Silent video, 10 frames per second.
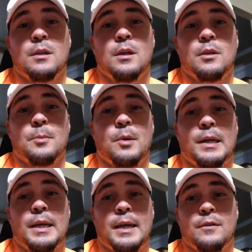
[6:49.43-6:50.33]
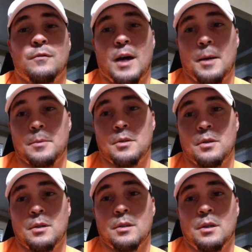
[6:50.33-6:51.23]
They bring negative vibes to
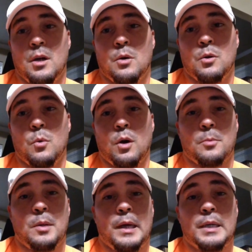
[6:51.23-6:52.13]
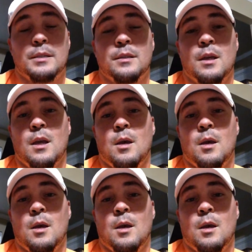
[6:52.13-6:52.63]
the workplace.